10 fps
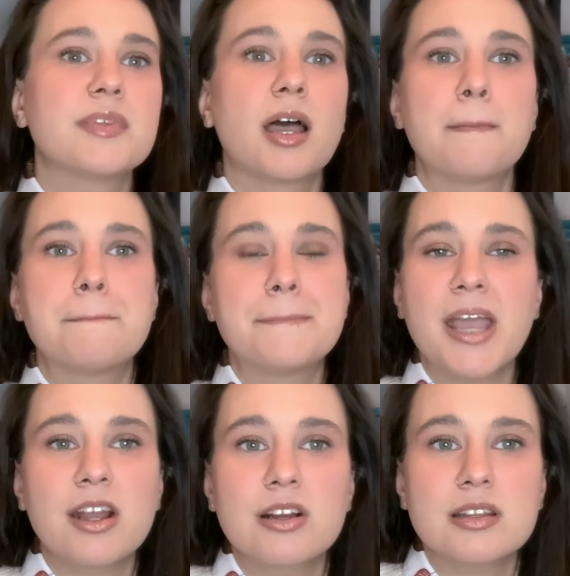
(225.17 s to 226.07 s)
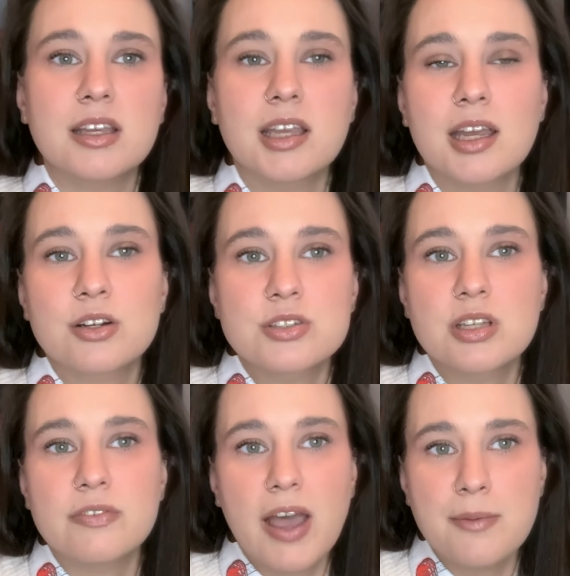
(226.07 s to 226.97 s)
apparently get
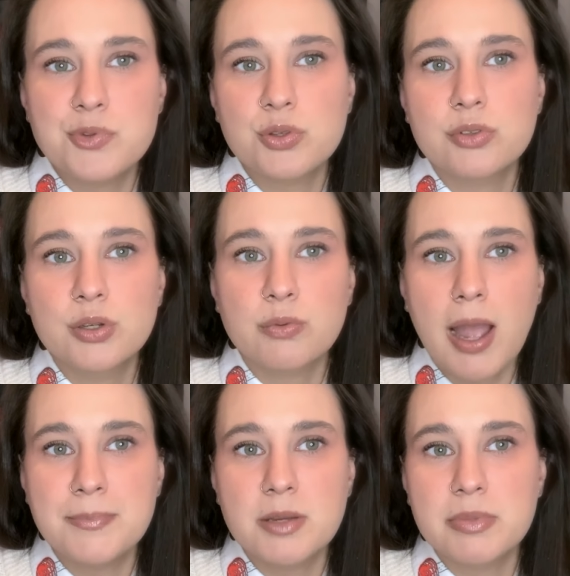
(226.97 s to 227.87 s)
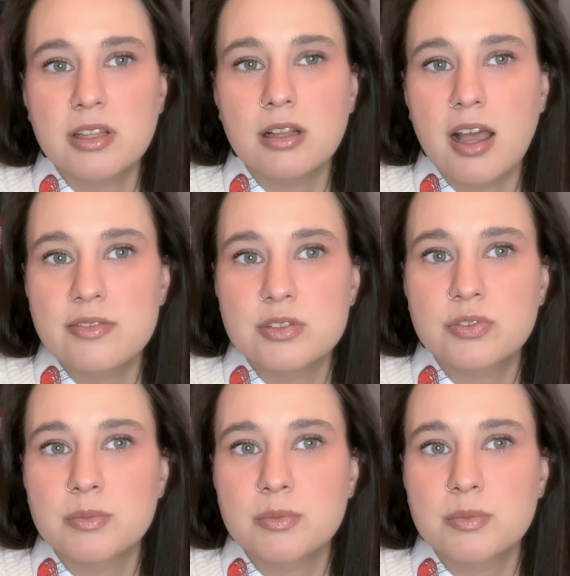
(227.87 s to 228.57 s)
herself absolutely wrapped up in the lives of